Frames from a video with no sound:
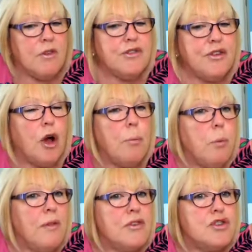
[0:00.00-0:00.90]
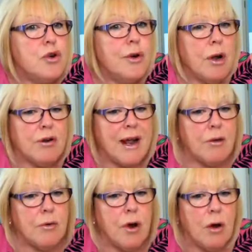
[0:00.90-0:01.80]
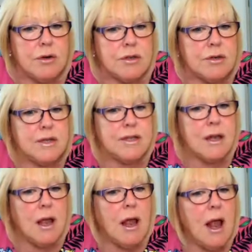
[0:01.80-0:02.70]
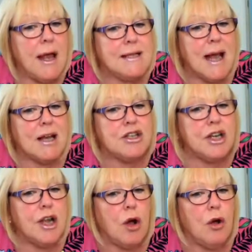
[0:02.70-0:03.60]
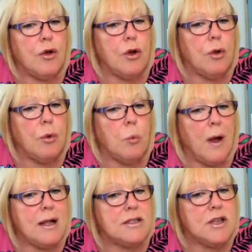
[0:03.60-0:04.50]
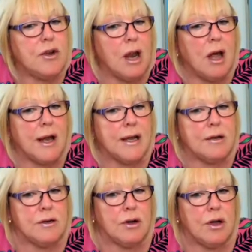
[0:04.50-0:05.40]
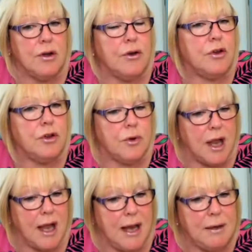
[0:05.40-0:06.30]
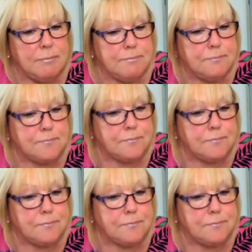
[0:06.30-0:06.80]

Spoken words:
full stop, whether it's during lockdown or not, is actually on walesonline.co.uk.